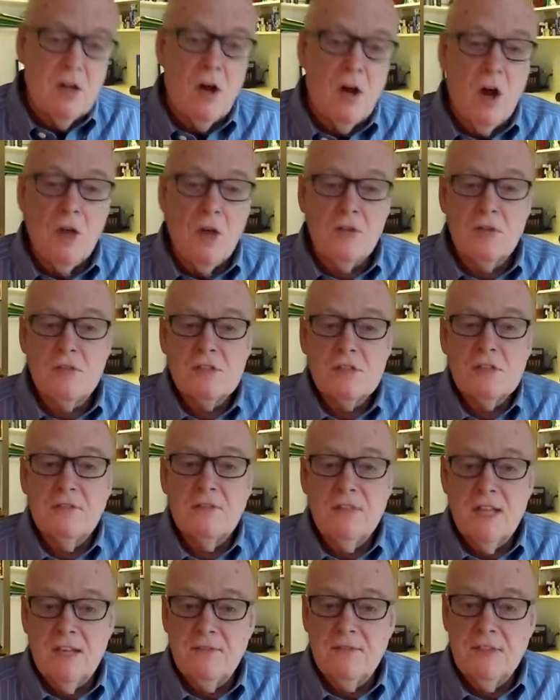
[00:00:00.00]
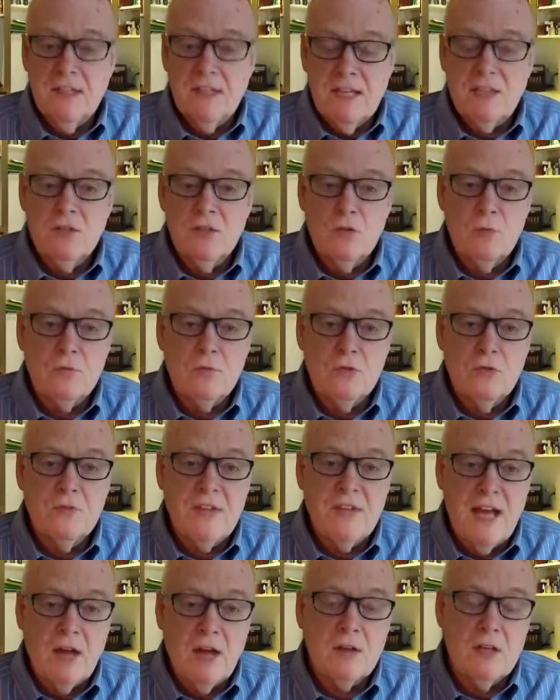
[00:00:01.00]
All those have led to improved
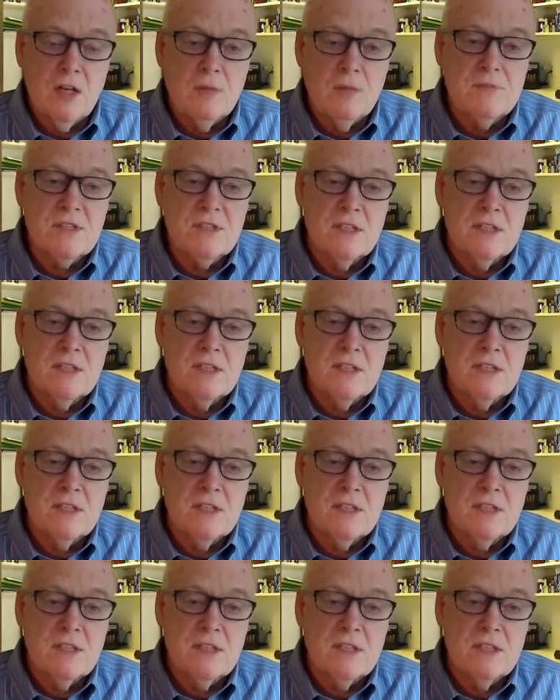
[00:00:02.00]
outcomes.